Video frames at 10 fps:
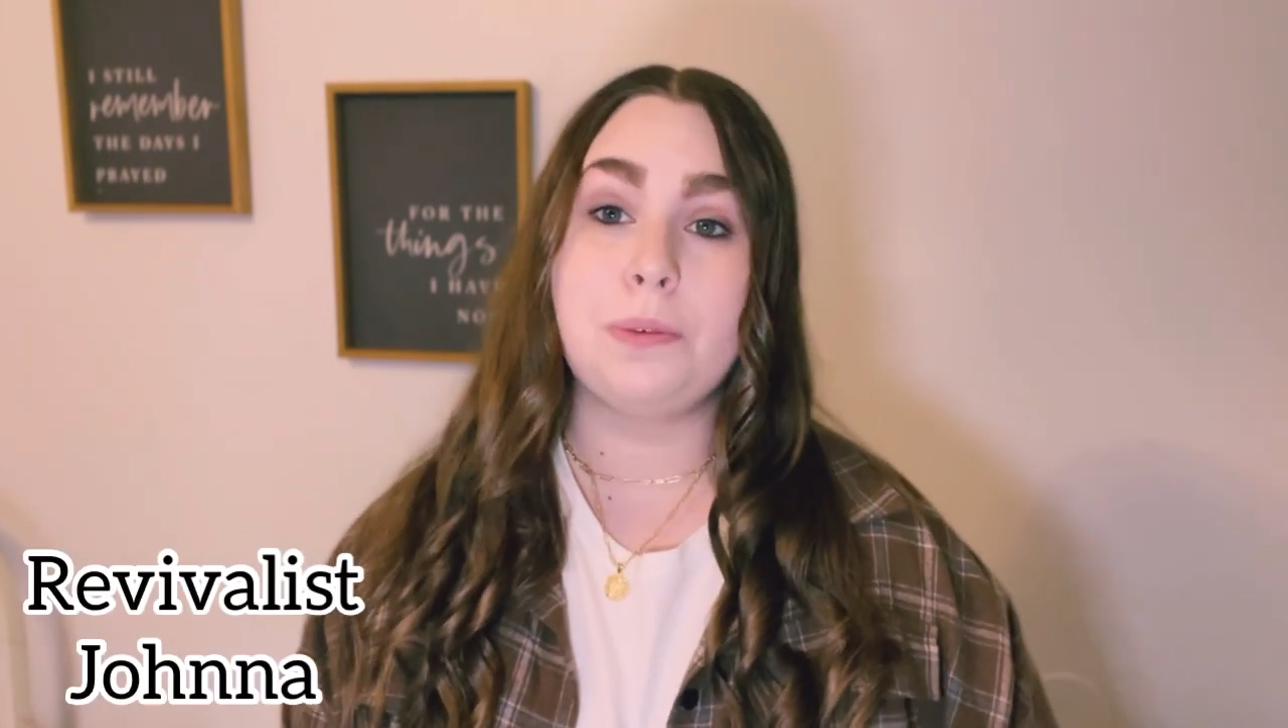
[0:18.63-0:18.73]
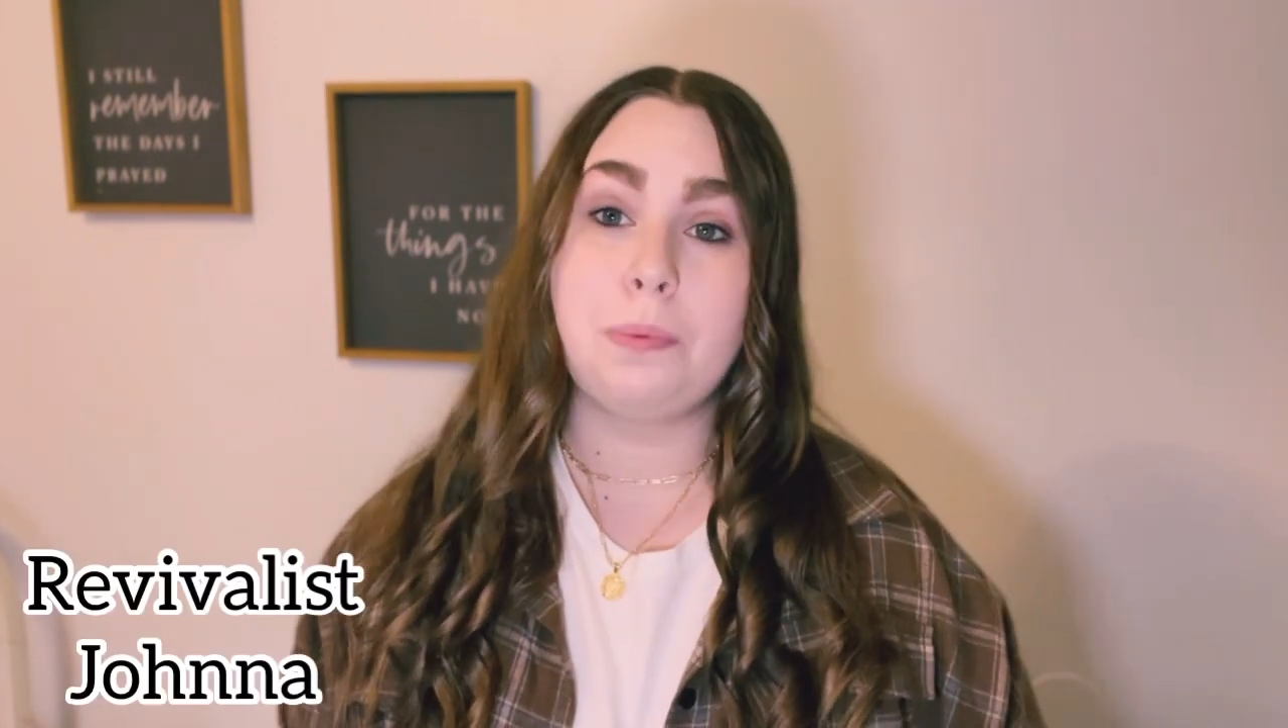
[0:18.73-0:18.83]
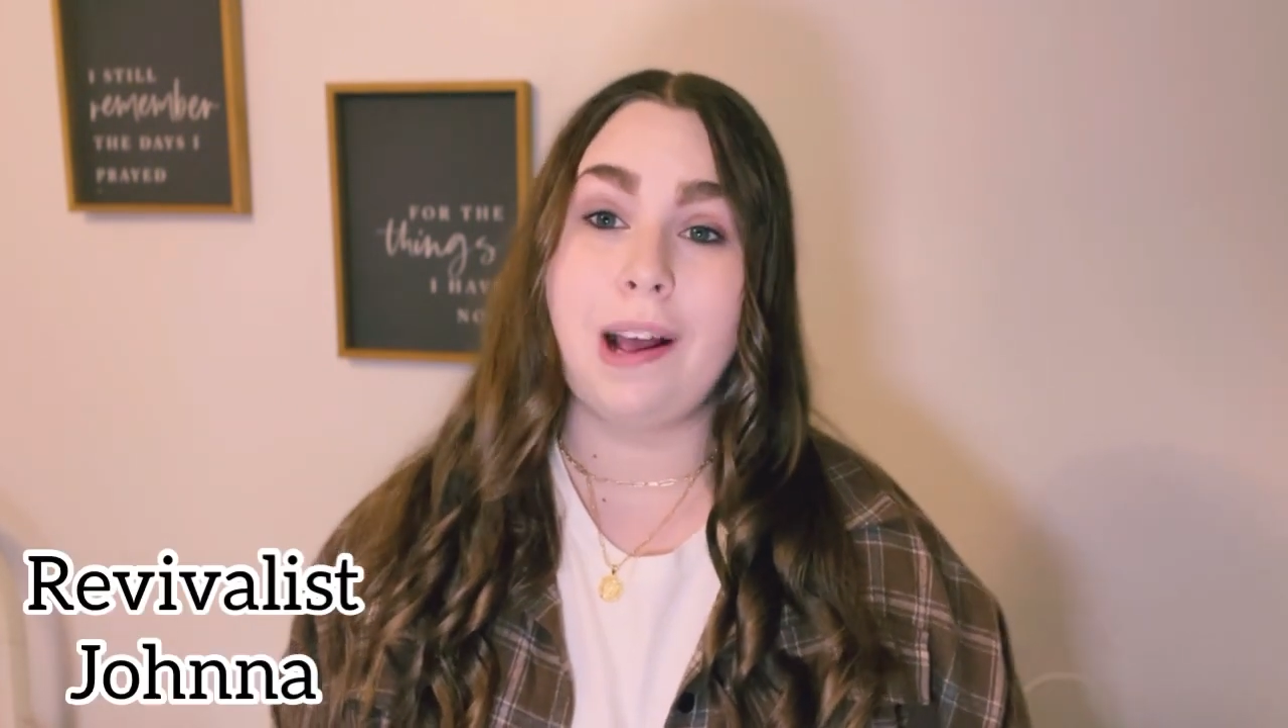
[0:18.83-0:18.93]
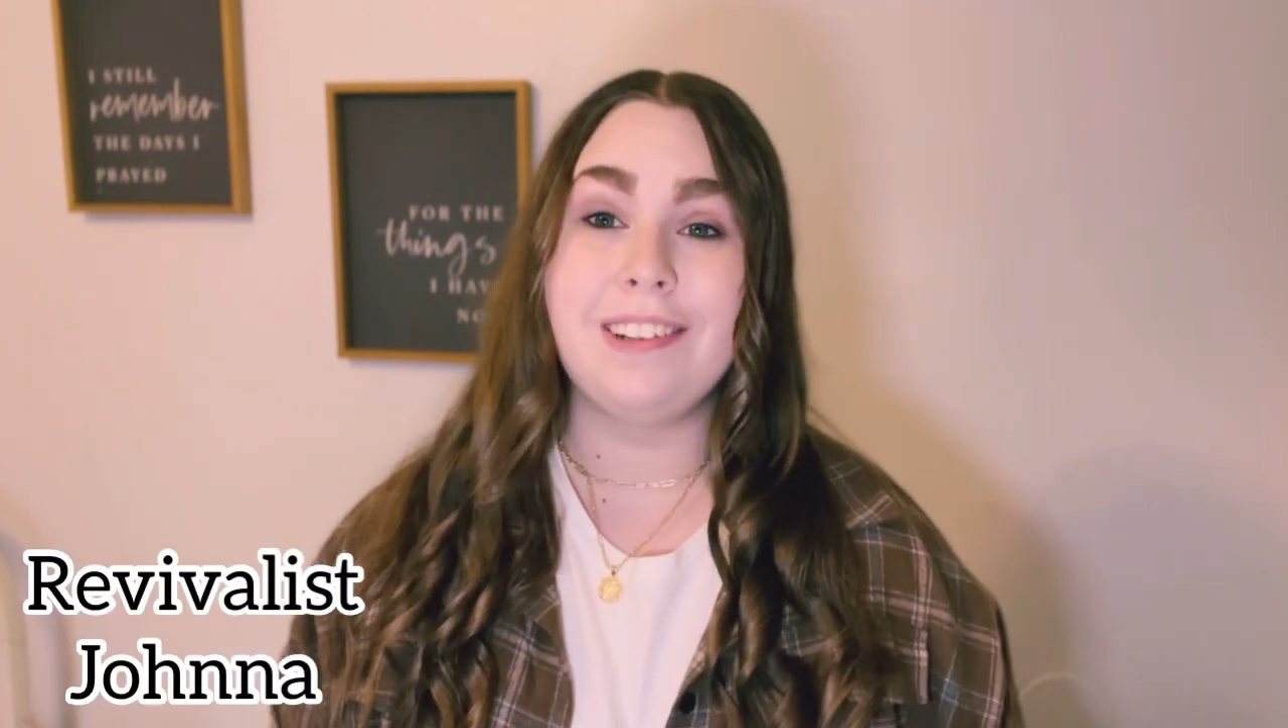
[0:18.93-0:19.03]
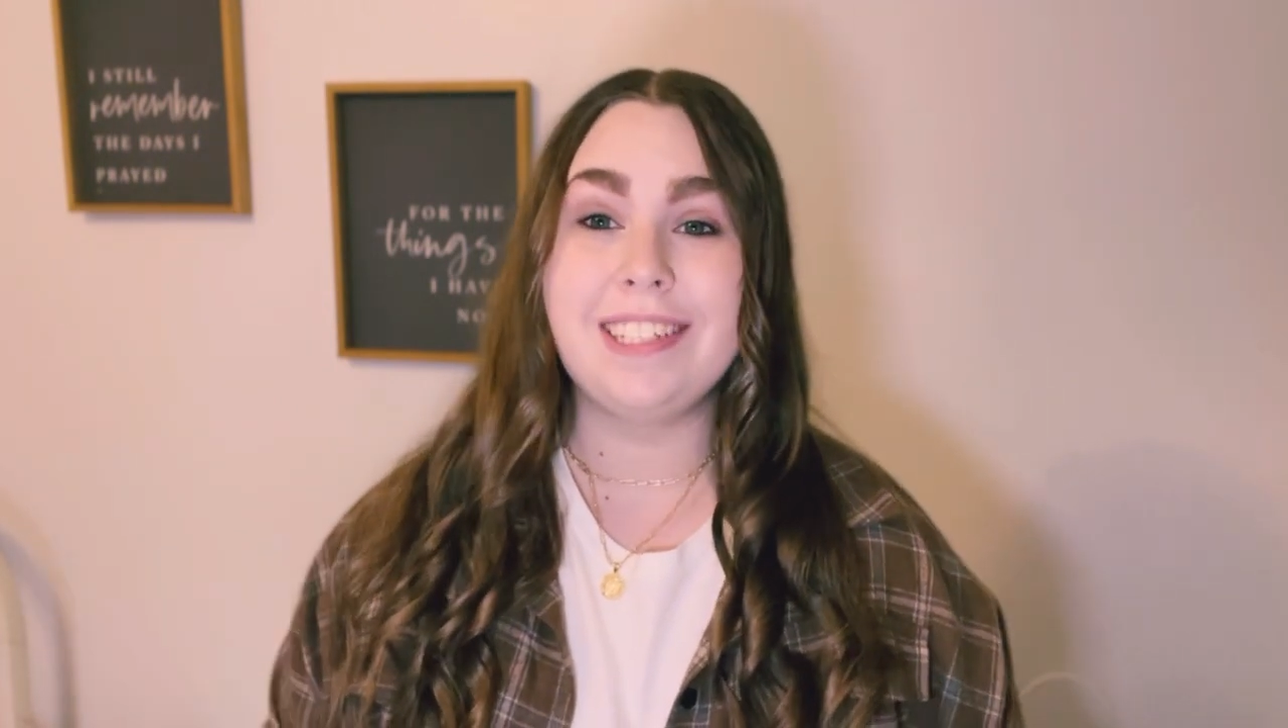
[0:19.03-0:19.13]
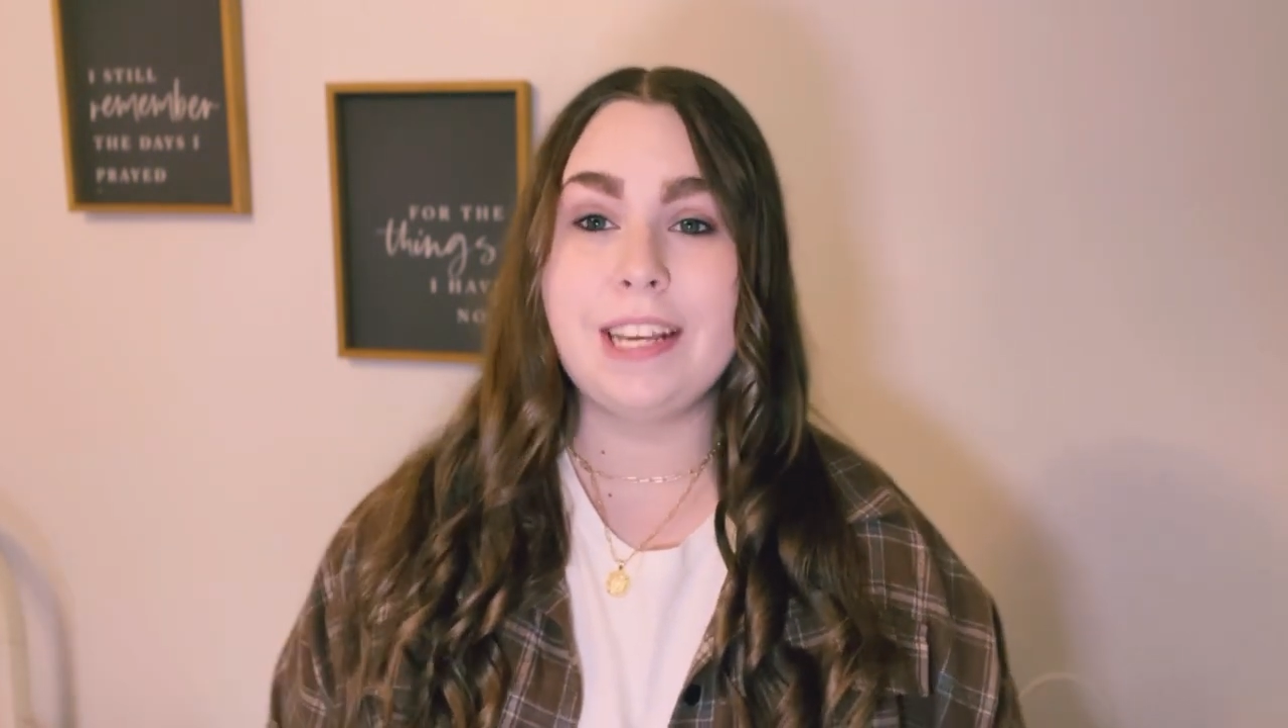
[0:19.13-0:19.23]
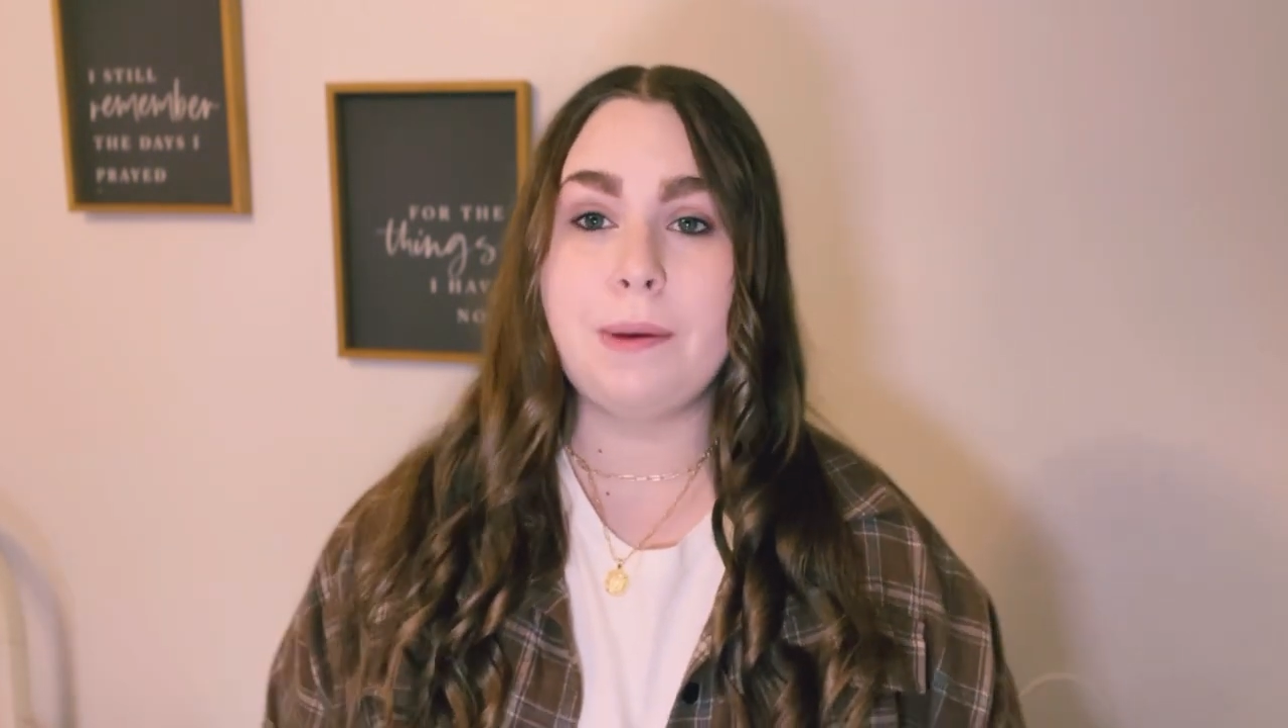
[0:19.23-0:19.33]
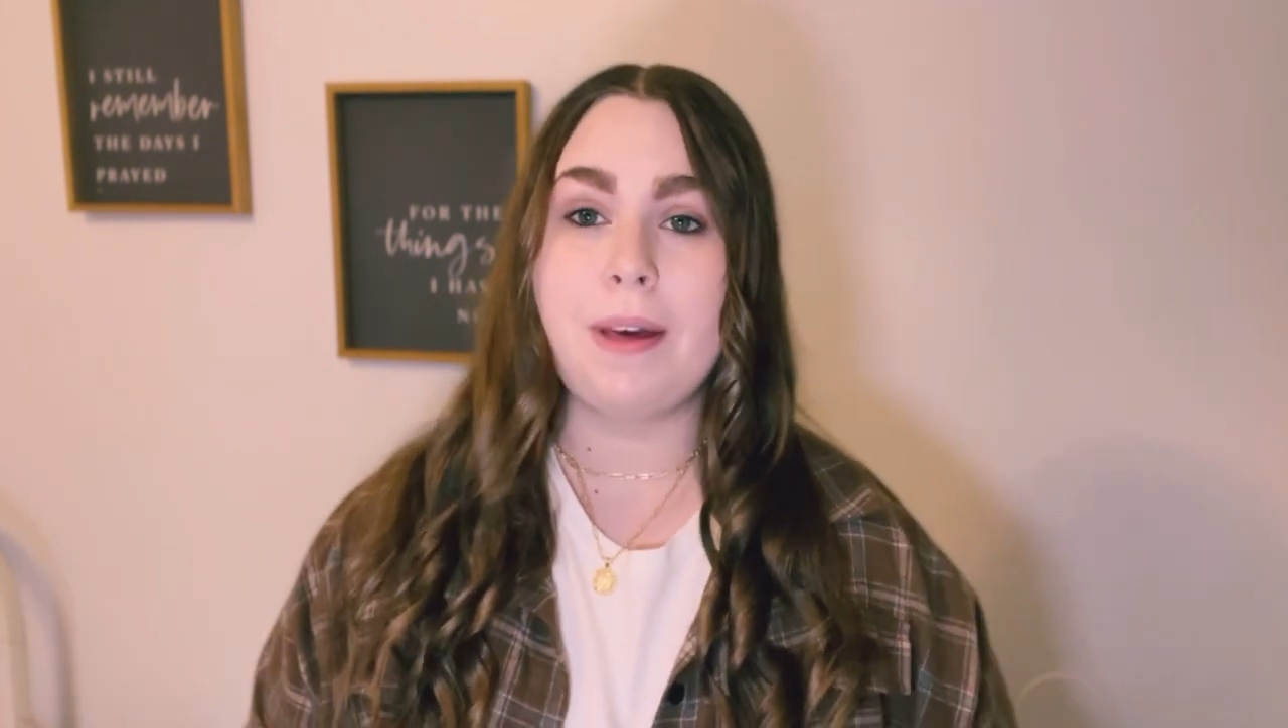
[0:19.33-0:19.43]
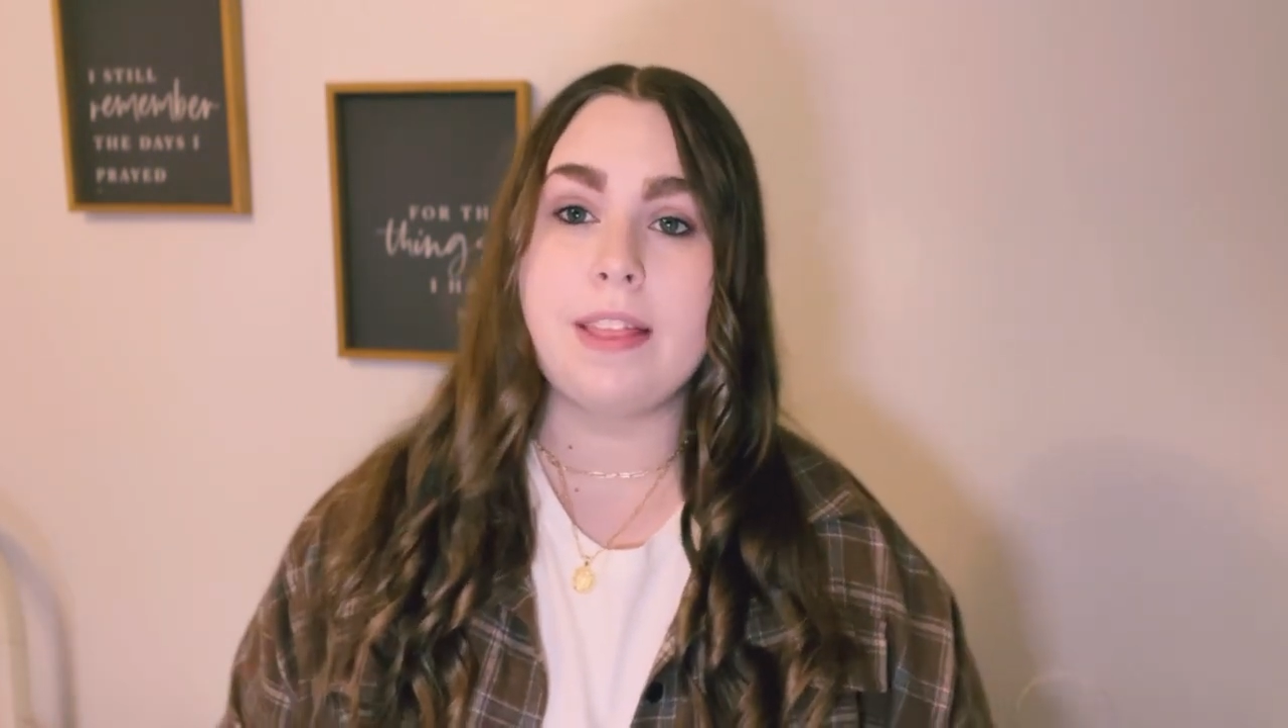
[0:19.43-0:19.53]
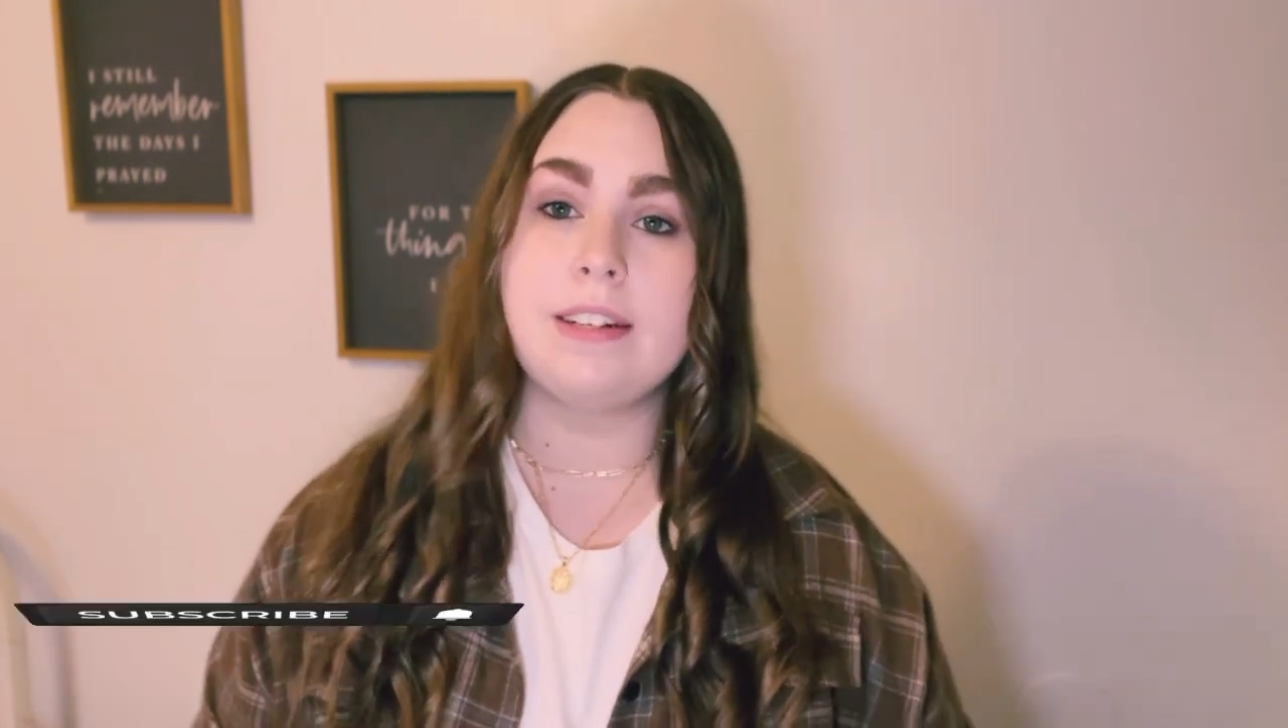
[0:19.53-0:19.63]
could probably
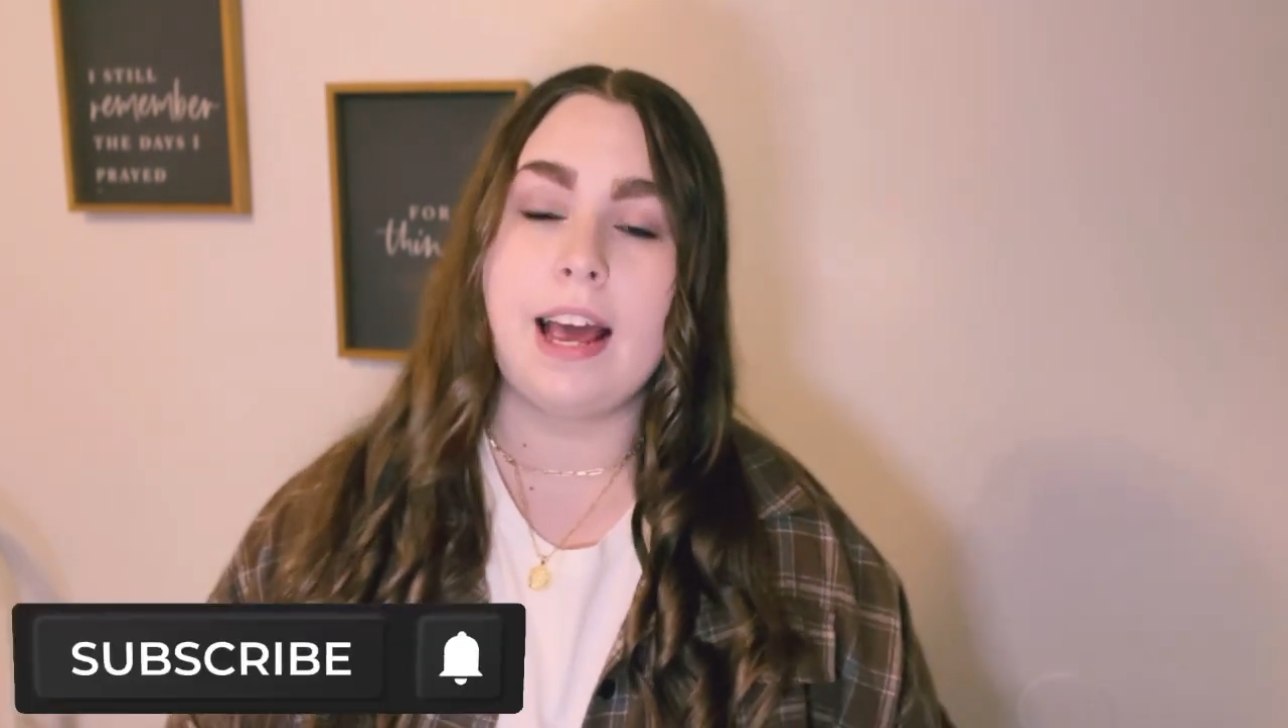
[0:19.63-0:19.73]
tell by the